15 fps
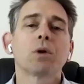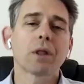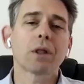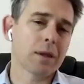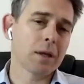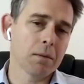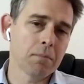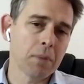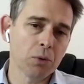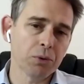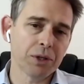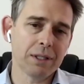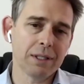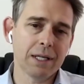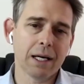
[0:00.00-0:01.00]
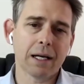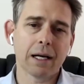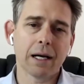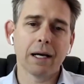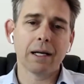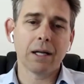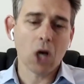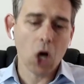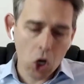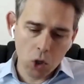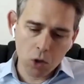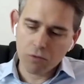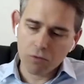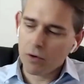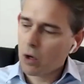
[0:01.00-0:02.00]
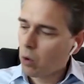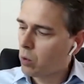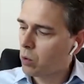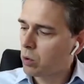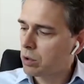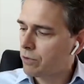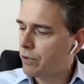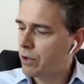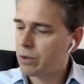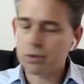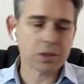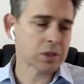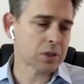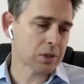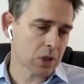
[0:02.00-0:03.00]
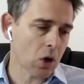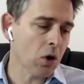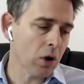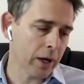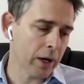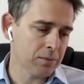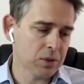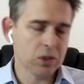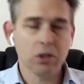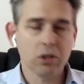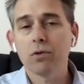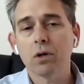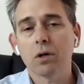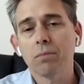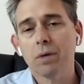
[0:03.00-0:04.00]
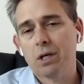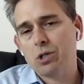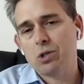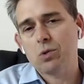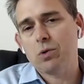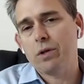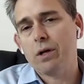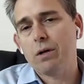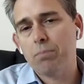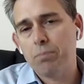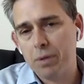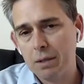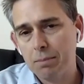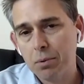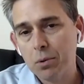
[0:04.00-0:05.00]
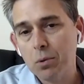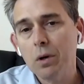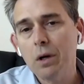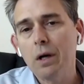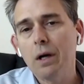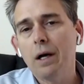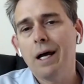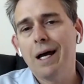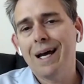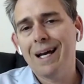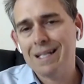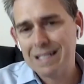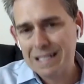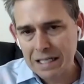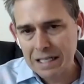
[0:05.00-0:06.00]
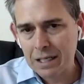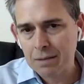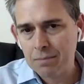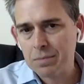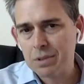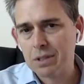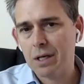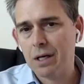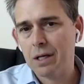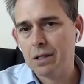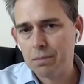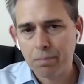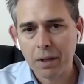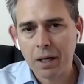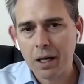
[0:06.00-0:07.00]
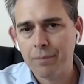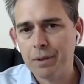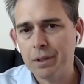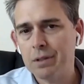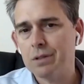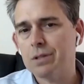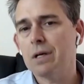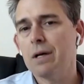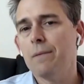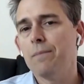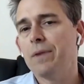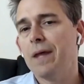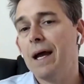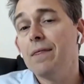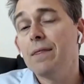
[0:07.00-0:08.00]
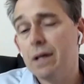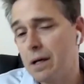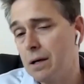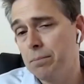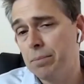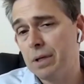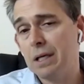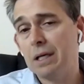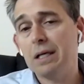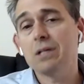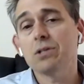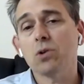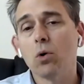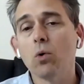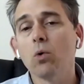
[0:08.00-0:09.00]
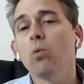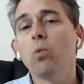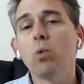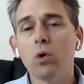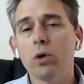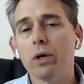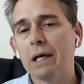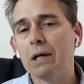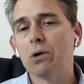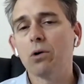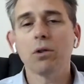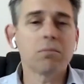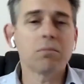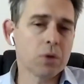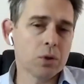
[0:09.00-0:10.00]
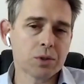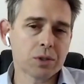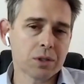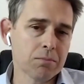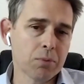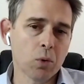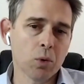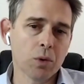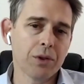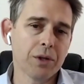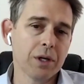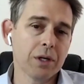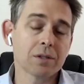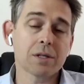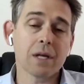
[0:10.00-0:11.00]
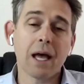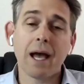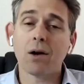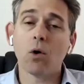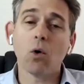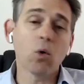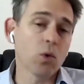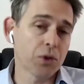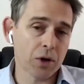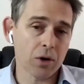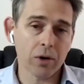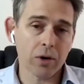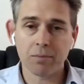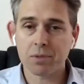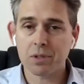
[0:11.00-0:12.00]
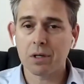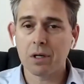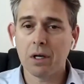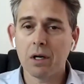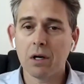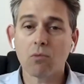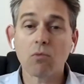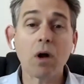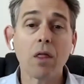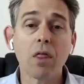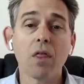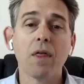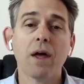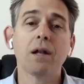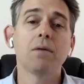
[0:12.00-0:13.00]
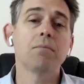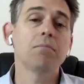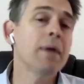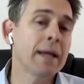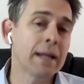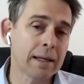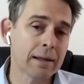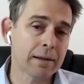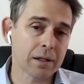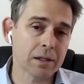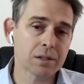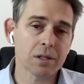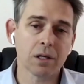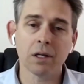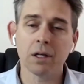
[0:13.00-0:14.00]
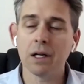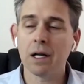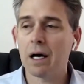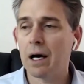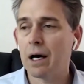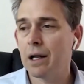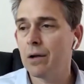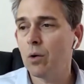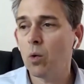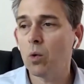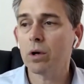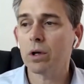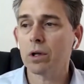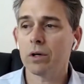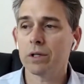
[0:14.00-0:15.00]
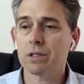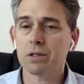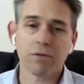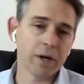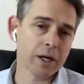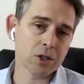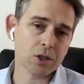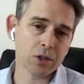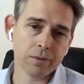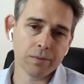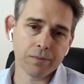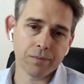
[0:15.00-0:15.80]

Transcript: to think multi-decade, over all of those times, you've got to make sure that people and teams and departments and the company is all working on the most important things at all times, rather than many things in an unorganized fashion.